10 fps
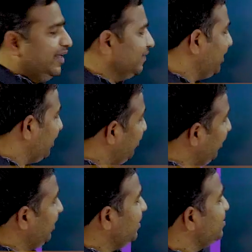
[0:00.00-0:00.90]
That
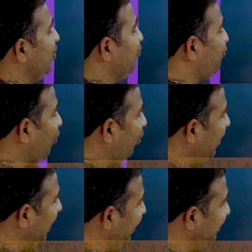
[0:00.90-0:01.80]
means
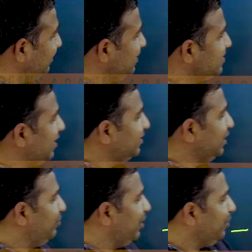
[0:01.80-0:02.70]
focal length is
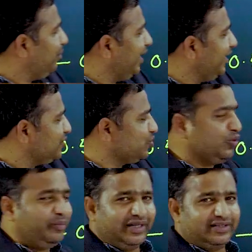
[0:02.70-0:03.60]
nothing but minus
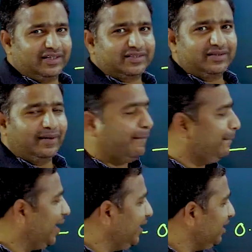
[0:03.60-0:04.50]
2 meters.
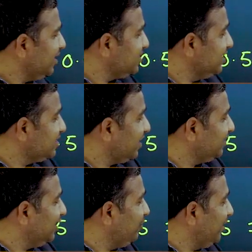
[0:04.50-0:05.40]
minus is
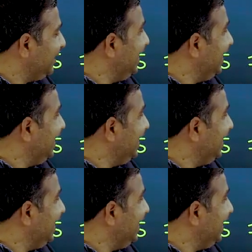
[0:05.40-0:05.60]
nothing but